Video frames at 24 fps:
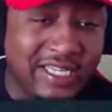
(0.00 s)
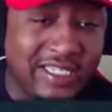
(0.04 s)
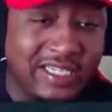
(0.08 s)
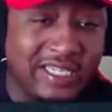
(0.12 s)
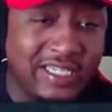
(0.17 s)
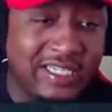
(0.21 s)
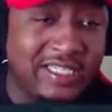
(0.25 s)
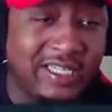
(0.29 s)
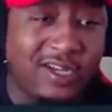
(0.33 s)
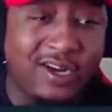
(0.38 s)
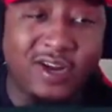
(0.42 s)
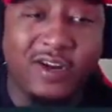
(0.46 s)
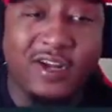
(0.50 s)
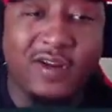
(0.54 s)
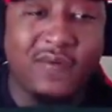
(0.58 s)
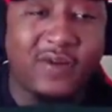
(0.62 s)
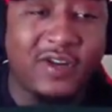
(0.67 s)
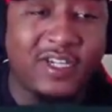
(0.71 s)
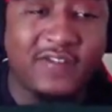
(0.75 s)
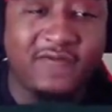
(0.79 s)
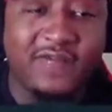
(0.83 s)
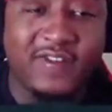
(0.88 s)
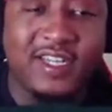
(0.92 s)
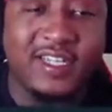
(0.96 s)
just to hurt the
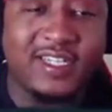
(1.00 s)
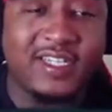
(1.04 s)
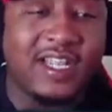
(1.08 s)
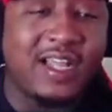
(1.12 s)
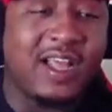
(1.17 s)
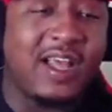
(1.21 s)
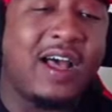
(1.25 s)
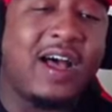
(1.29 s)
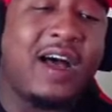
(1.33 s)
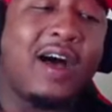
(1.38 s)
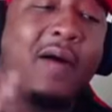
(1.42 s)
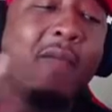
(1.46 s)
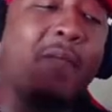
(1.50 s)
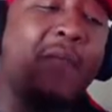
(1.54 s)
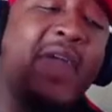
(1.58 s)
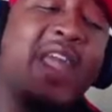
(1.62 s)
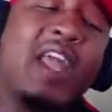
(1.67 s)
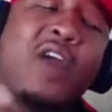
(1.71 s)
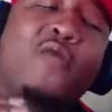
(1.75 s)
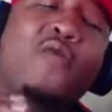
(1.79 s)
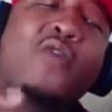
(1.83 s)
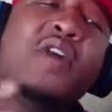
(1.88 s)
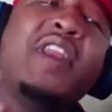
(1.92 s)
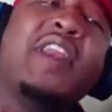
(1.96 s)
person. feelings, a
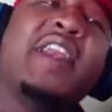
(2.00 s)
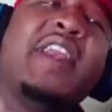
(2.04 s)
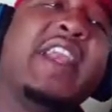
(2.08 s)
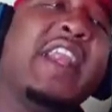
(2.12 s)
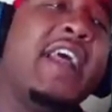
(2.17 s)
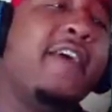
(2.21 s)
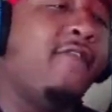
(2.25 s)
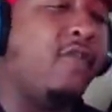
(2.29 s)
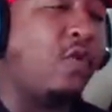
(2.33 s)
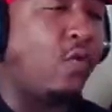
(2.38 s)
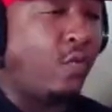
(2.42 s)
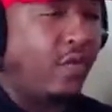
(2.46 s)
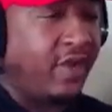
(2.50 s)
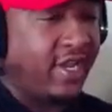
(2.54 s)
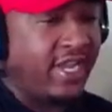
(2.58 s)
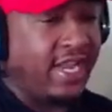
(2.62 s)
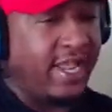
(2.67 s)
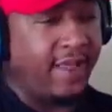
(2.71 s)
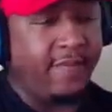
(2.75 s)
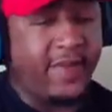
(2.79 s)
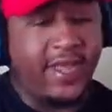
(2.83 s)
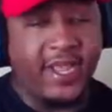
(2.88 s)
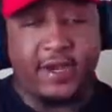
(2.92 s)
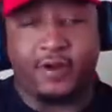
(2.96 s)
man would never win
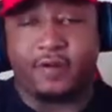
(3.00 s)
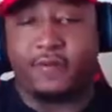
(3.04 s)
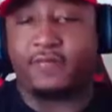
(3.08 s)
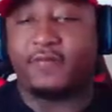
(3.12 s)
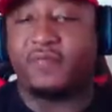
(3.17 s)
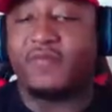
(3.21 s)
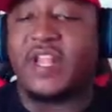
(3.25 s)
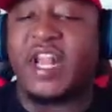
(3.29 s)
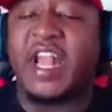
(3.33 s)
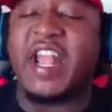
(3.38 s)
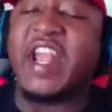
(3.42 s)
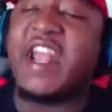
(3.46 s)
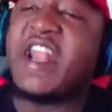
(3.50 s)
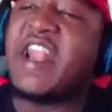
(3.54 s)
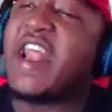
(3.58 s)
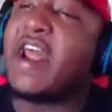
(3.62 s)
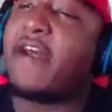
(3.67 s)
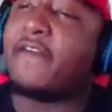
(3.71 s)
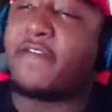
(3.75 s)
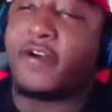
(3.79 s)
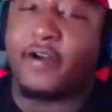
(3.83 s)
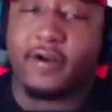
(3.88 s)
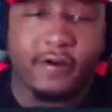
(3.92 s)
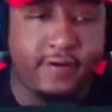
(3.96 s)
that battle.
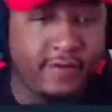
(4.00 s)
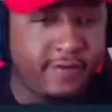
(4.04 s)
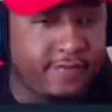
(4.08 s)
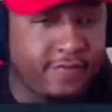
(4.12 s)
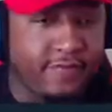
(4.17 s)
Never.